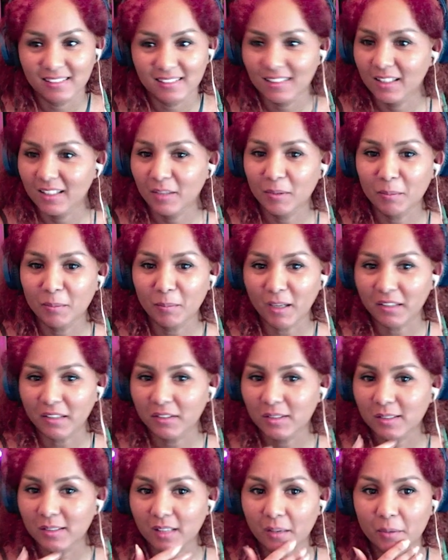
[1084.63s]
Even
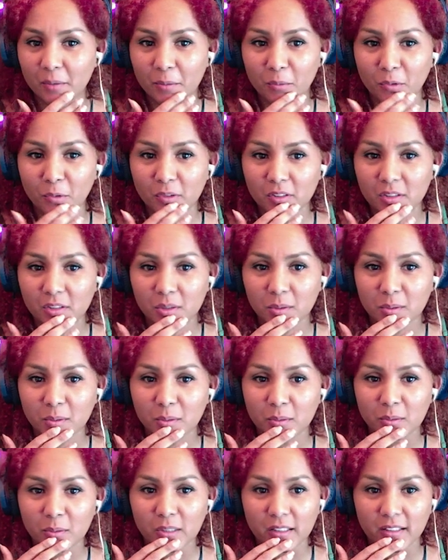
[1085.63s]
-7 will
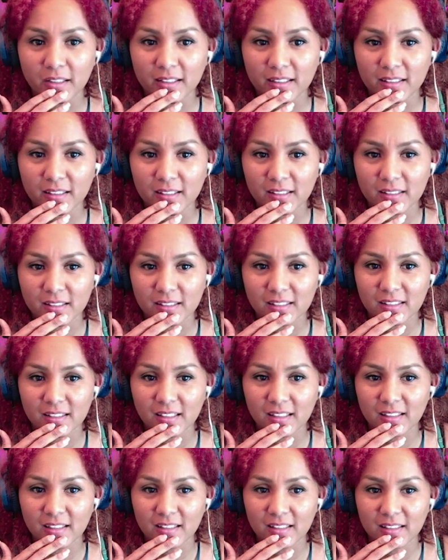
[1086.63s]
do, I guess.
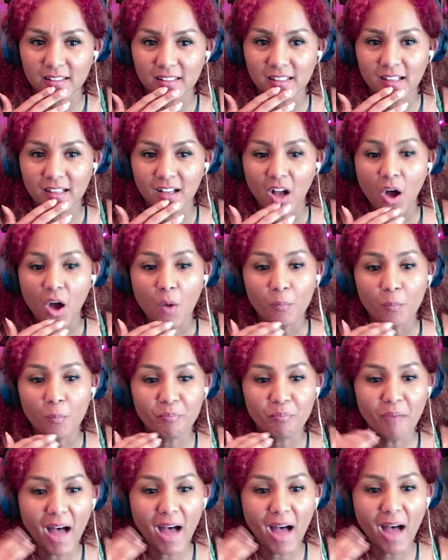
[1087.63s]
Yeah, that's.
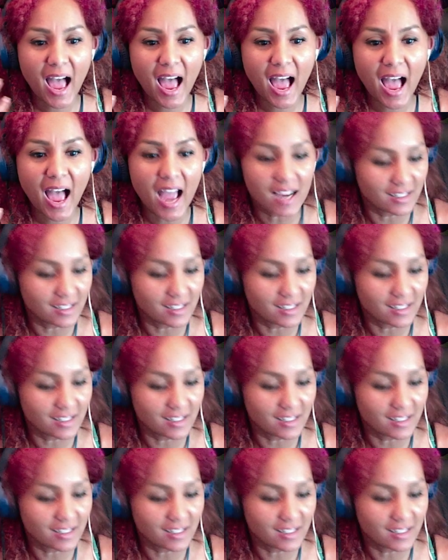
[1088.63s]
Bah!